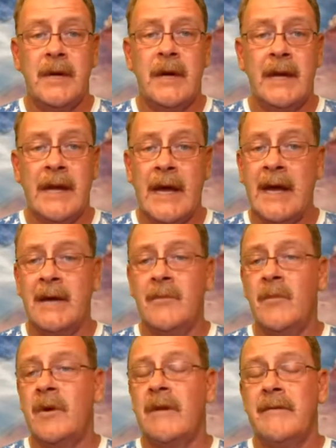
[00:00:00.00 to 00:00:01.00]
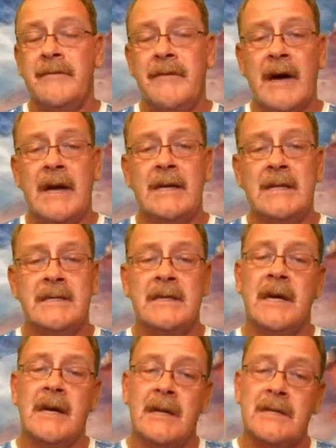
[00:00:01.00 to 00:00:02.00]
a name with a face
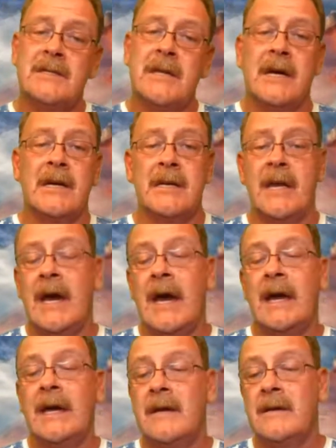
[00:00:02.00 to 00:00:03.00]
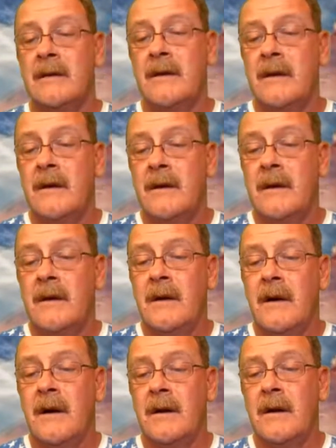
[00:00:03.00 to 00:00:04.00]
and a shake of the hand.
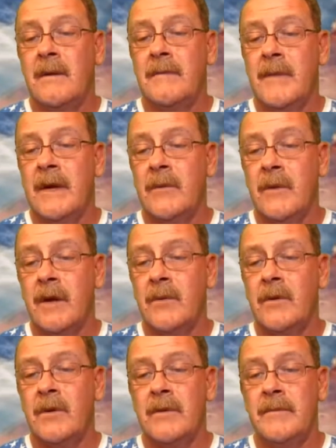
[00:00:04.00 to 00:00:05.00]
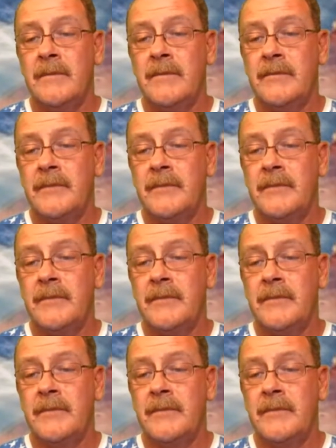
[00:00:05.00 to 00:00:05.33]
It really would.